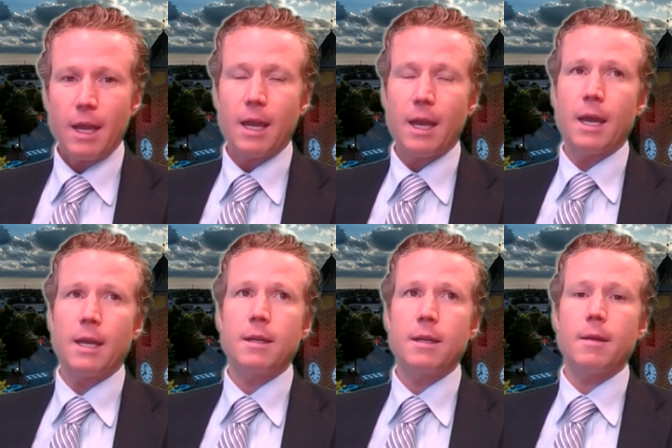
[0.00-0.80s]

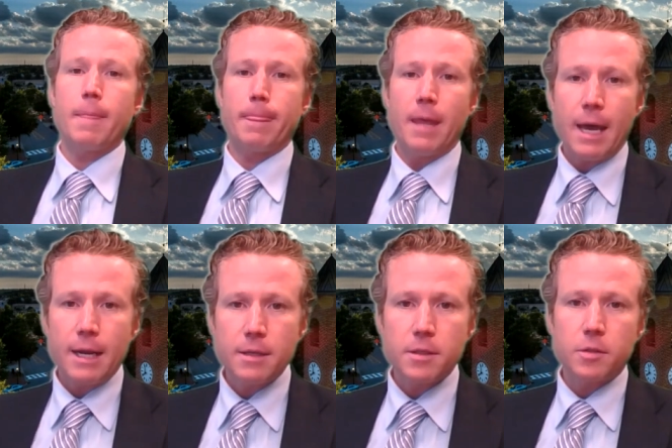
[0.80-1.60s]
and
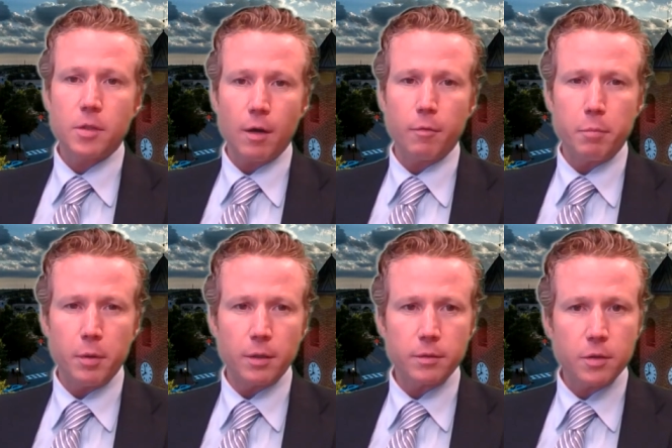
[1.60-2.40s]
that is a tough
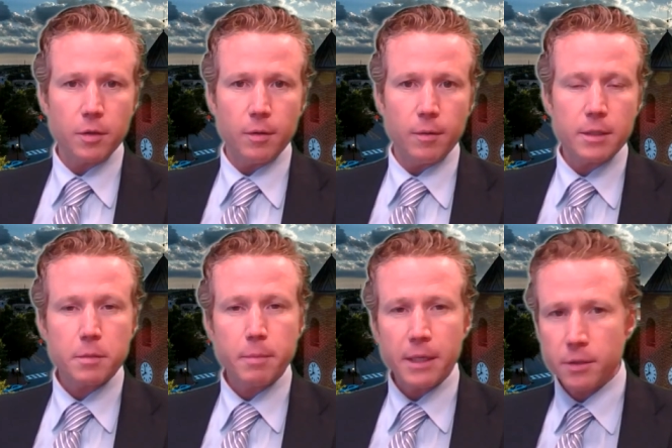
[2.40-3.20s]
book too,
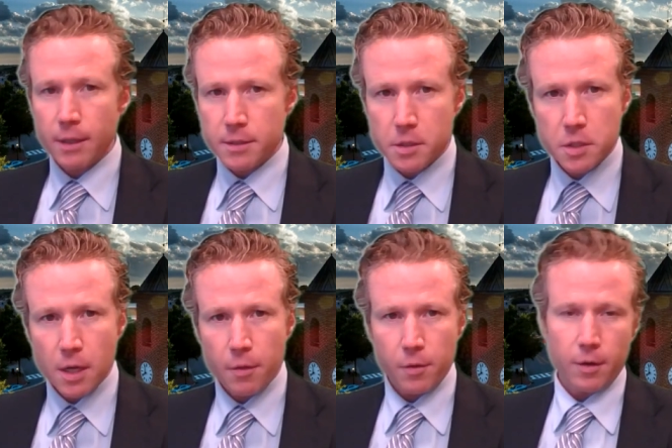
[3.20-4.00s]
especially as a
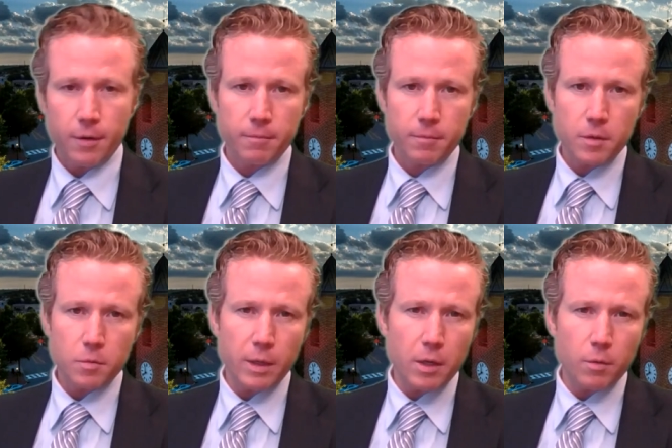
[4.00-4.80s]
Southerner,
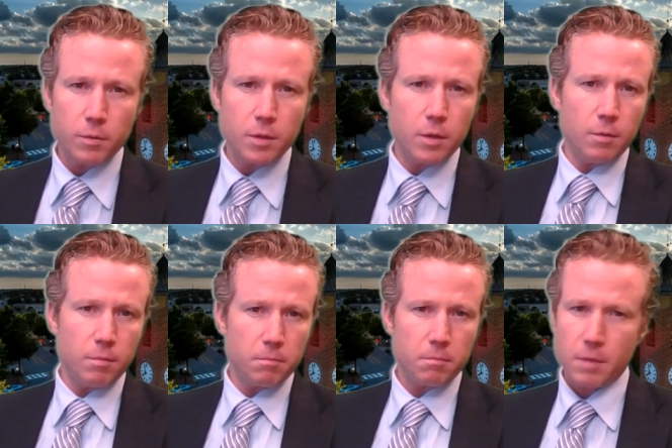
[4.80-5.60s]
because we don't
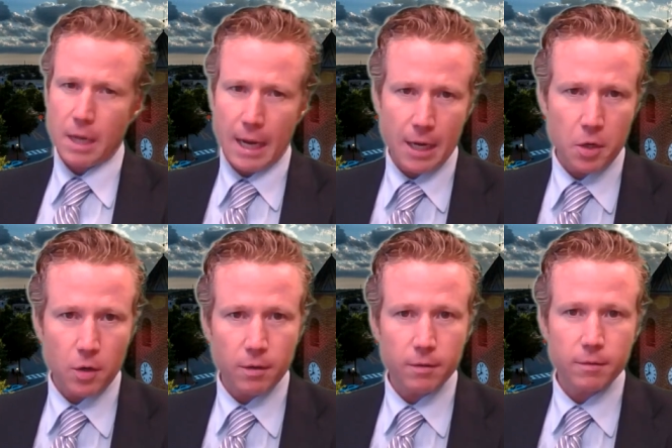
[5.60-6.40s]
do
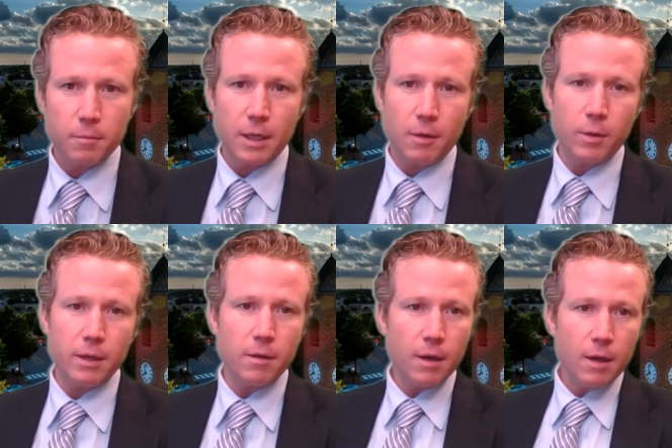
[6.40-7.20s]
candor. I mean,
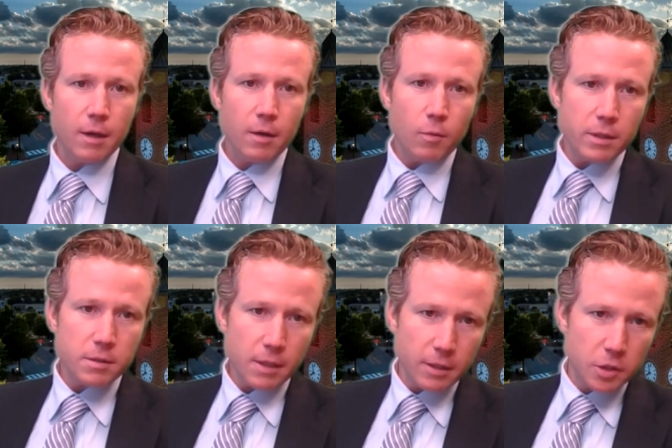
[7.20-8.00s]
we we
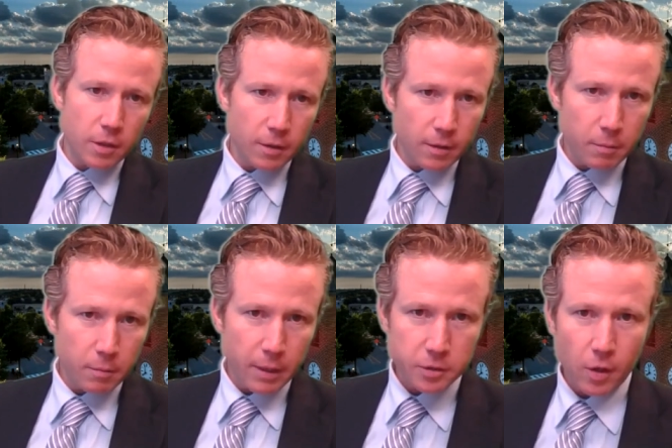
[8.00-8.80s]
say sugar,
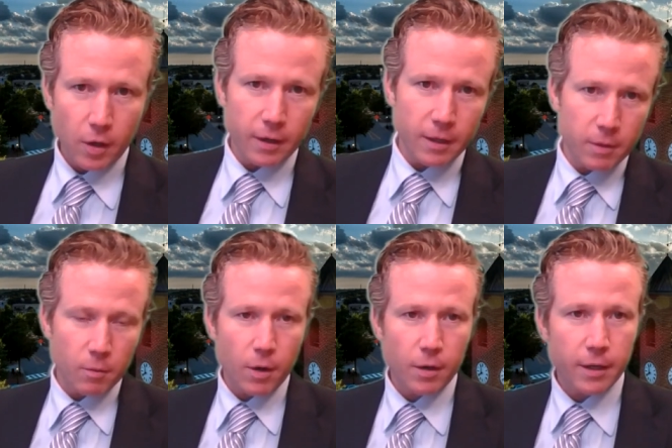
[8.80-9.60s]
bless your heart, and then when
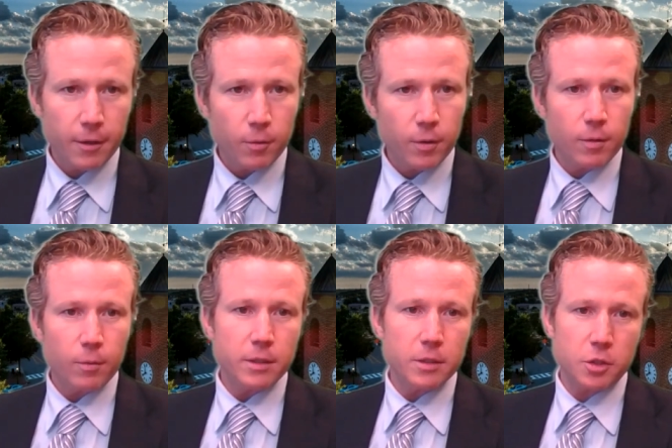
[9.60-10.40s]
you walk out of the room,
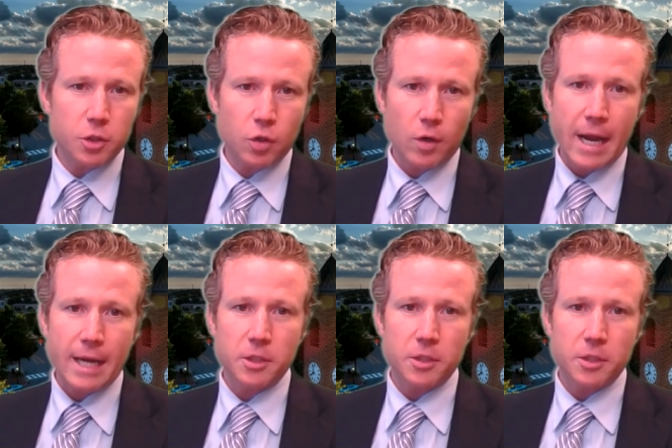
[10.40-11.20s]
we just
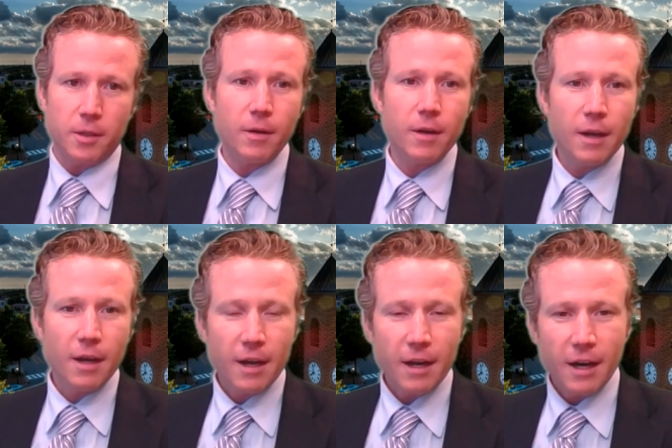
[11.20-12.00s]
trash you,
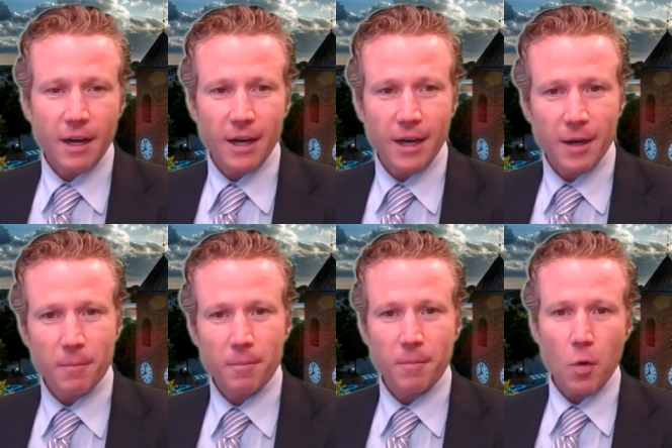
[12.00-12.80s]

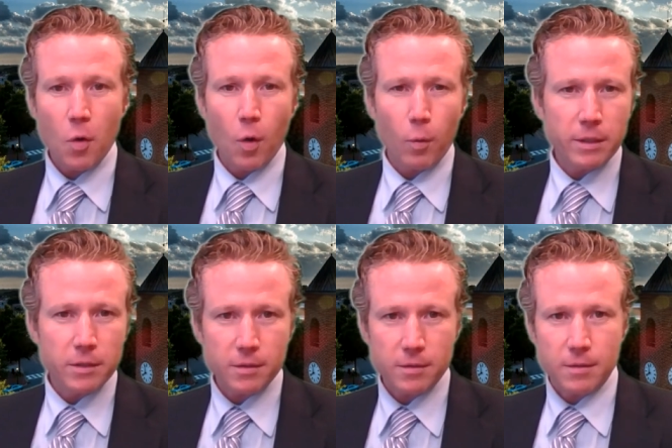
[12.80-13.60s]
um, or we
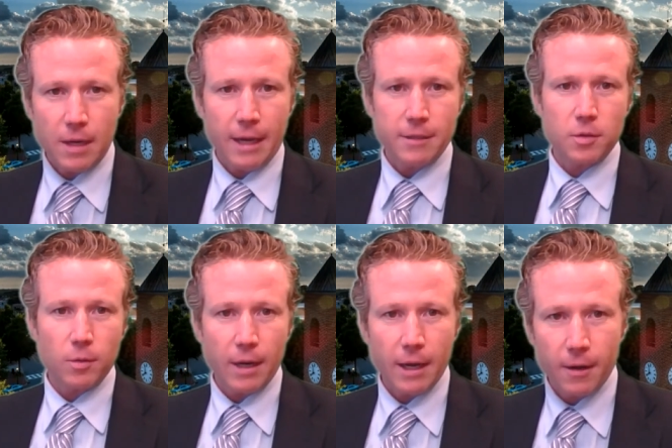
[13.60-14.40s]
just dance
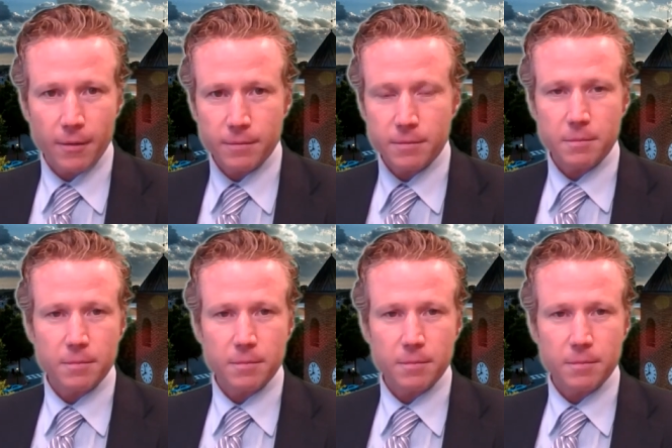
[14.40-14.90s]
around